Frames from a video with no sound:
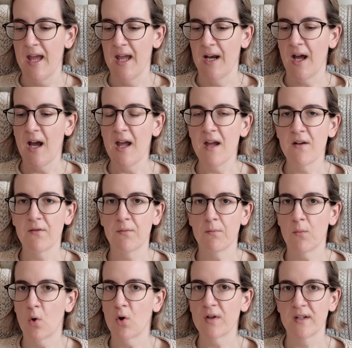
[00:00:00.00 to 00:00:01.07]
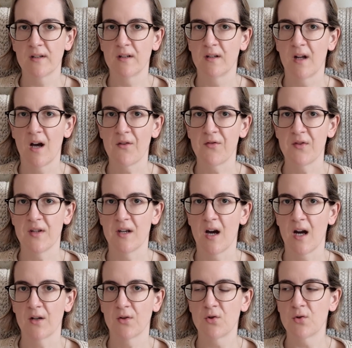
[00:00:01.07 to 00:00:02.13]
And I have more than enough
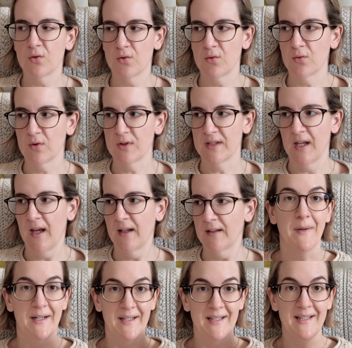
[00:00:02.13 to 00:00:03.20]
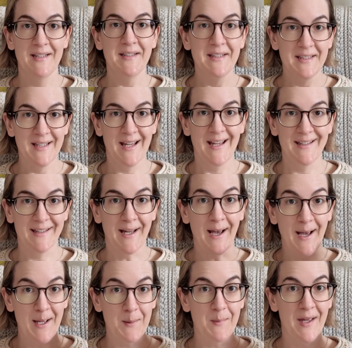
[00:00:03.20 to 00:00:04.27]
yarn to do that. But in the end,
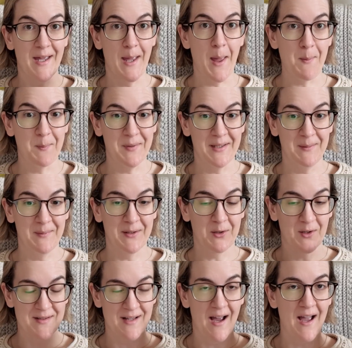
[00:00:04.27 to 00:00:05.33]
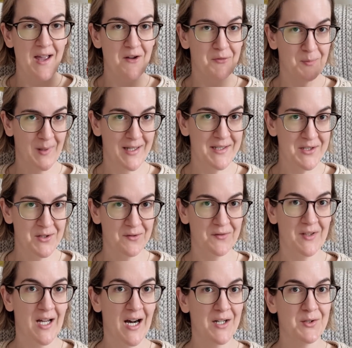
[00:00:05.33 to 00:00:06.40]
I'm happy because I have plenty
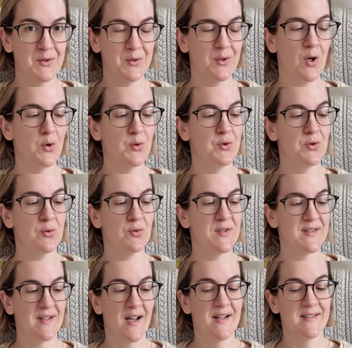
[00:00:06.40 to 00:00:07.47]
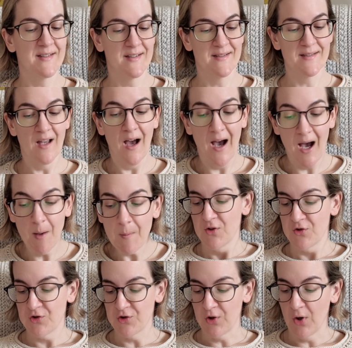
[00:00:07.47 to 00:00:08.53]
of yarn to go 2 sizes up.
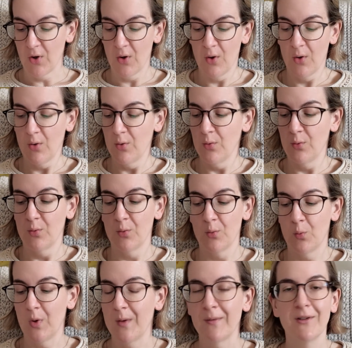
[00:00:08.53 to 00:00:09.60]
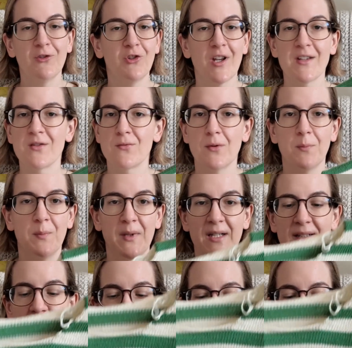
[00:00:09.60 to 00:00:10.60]
So we will just repeat